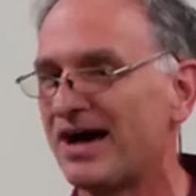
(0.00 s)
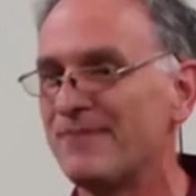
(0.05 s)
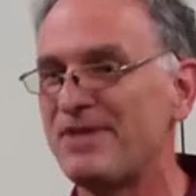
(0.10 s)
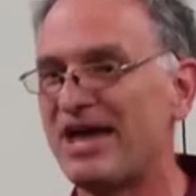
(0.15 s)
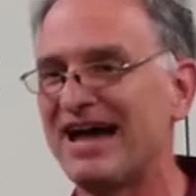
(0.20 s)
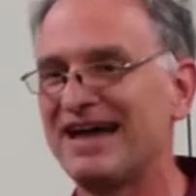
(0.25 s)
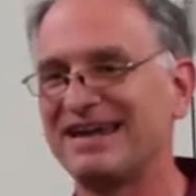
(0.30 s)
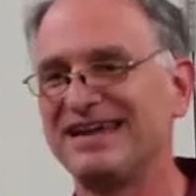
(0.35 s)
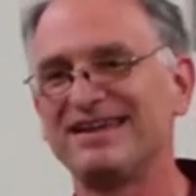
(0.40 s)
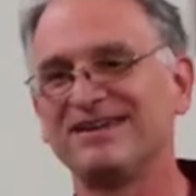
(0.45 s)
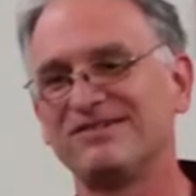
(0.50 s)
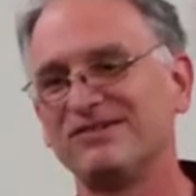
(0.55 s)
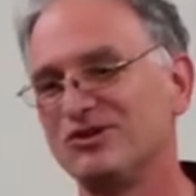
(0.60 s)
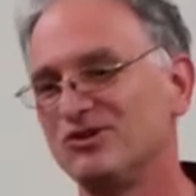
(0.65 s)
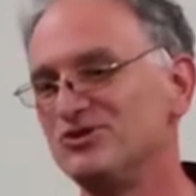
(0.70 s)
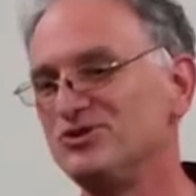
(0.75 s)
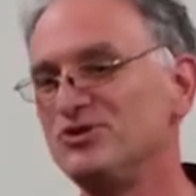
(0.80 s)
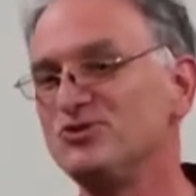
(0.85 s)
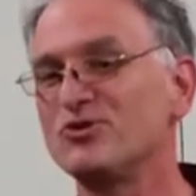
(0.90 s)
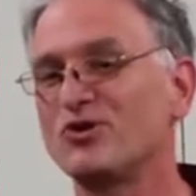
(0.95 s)
I'm
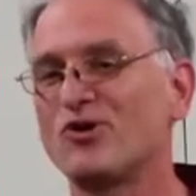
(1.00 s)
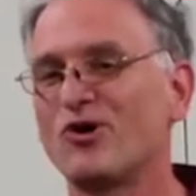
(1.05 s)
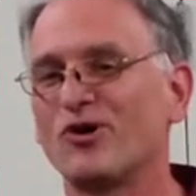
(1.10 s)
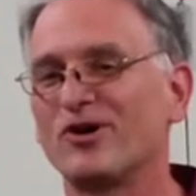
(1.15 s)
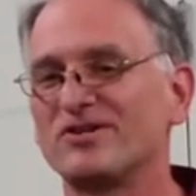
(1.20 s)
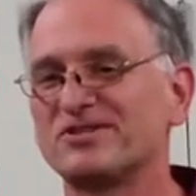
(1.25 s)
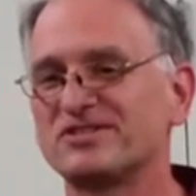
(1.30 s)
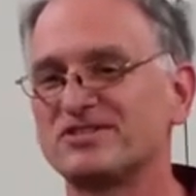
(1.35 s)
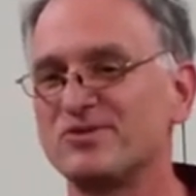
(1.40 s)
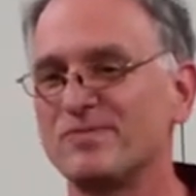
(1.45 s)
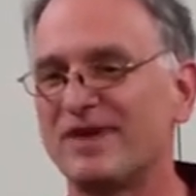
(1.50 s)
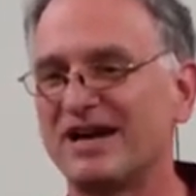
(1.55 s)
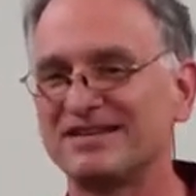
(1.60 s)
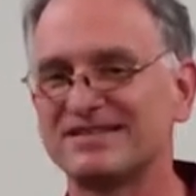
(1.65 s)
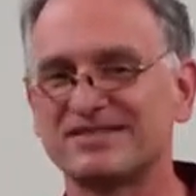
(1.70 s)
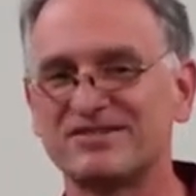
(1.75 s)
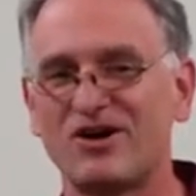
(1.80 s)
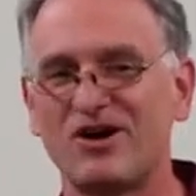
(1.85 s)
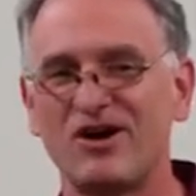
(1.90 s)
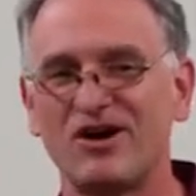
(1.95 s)
adding new chords to my
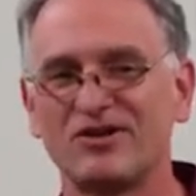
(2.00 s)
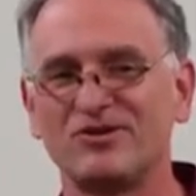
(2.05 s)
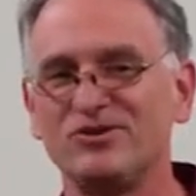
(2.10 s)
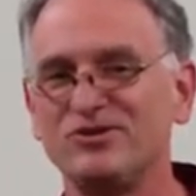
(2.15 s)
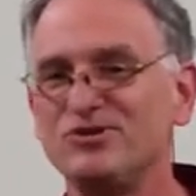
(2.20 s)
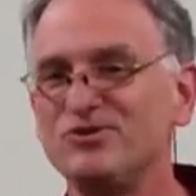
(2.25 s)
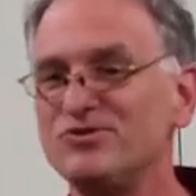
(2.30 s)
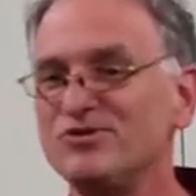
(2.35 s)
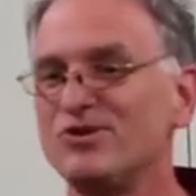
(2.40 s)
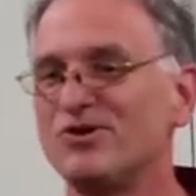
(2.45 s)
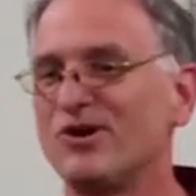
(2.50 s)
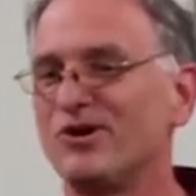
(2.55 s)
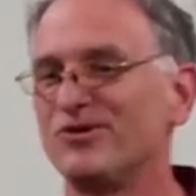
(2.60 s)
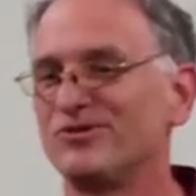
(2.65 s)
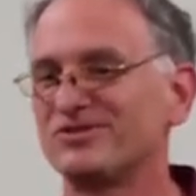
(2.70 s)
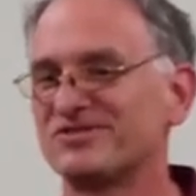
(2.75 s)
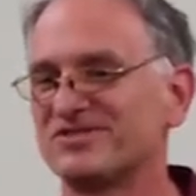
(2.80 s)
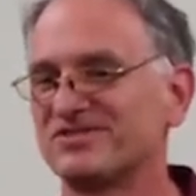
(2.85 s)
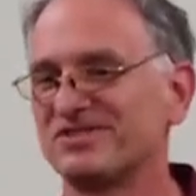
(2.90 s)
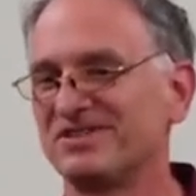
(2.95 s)
song, new
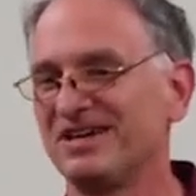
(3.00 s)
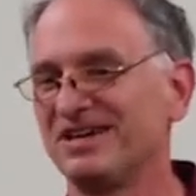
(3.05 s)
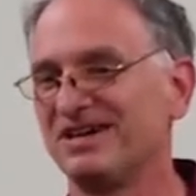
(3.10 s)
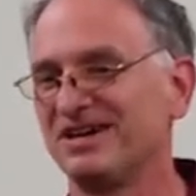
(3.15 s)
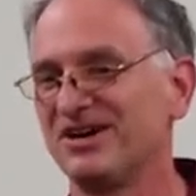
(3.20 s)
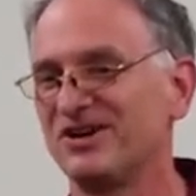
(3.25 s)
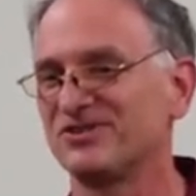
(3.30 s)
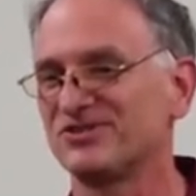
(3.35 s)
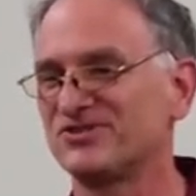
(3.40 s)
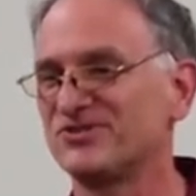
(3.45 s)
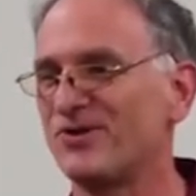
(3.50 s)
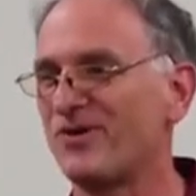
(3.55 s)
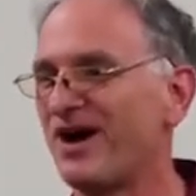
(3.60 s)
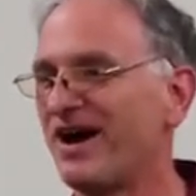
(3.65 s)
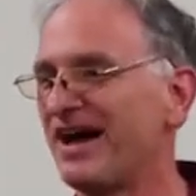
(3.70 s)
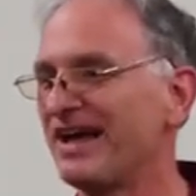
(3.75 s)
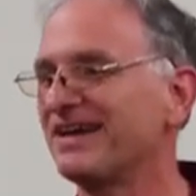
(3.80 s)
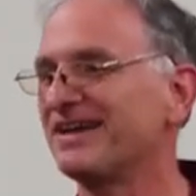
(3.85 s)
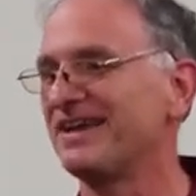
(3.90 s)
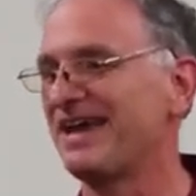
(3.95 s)
notes, so
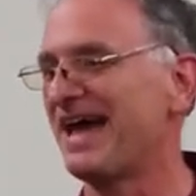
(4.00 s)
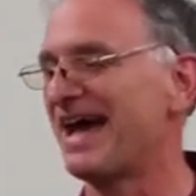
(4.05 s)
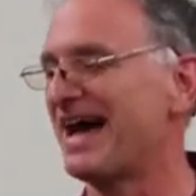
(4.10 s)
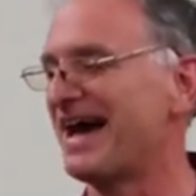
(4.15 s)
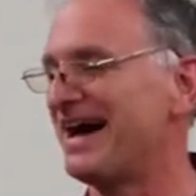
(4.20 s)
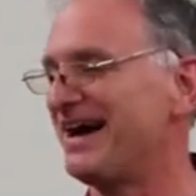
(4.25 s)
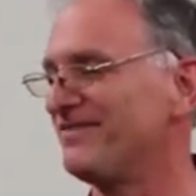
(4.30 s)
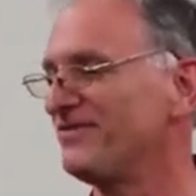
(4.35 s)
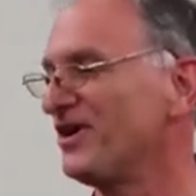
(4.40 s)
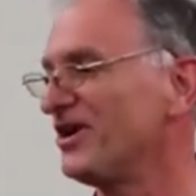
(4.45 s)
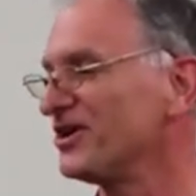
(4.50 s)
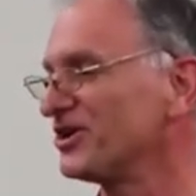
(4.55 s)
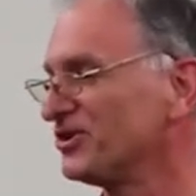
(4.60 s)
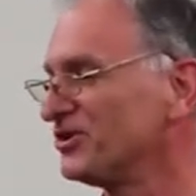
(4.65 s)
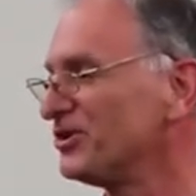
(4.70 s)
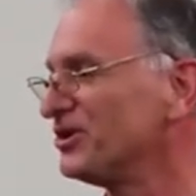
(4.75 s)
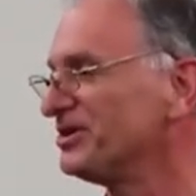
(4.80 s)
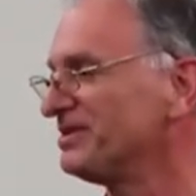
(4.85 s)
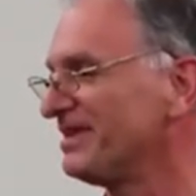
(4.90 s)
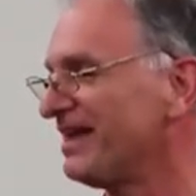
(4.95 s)
I can have a
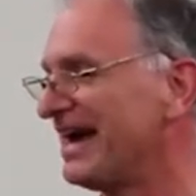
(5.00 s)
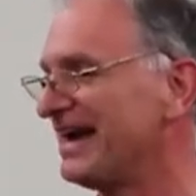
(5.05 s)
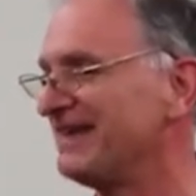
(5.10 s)
good